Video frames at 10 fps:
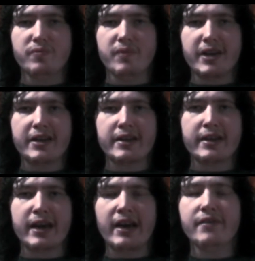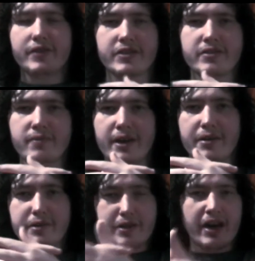like, kind of, like,
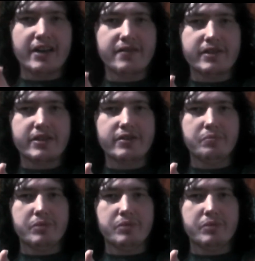kind of assume